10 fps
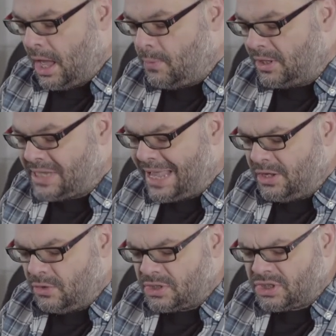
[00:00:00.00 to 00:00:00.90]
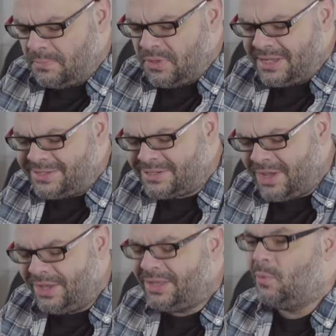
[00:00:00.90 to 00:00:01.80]
I will tell you, there's something
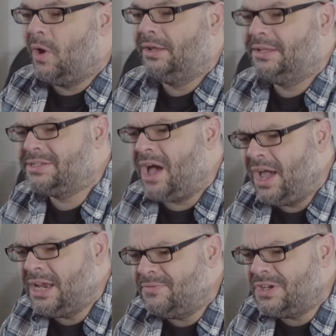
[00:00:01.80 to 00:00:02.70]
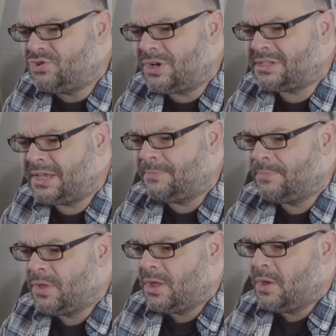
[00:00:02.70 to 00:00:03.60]
inside the wallet that's kind of interesting.
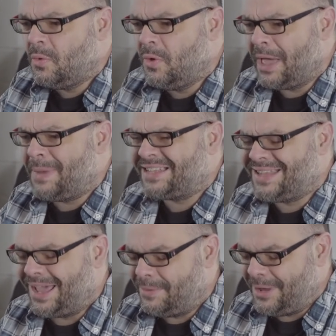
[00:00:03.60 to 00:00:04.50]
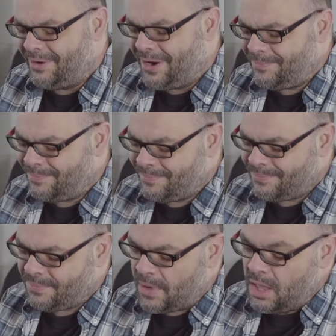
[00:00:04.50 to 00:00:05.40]
Okay. We'll get back to that in a bit, all right?
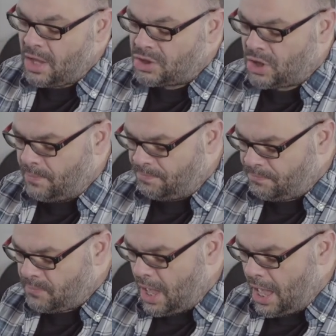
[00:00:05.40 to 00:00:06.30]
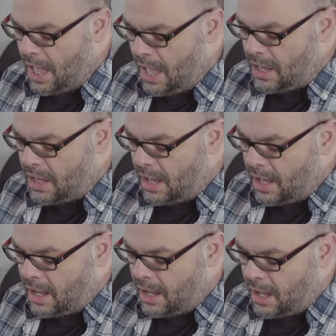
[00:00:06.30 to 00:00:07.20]
So,
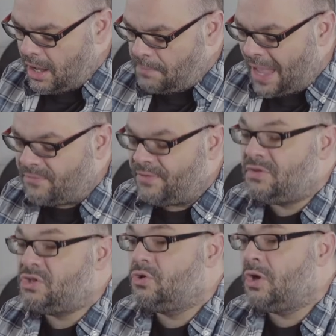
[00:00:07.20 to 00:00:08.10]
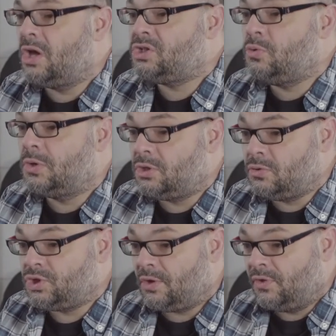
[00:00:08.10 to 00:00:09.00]
uh, pack of 52 cards. Do you want
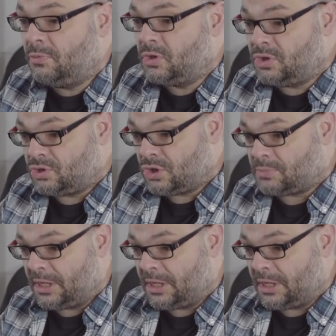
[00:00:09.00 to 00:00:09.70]
to shuffle them or do you trust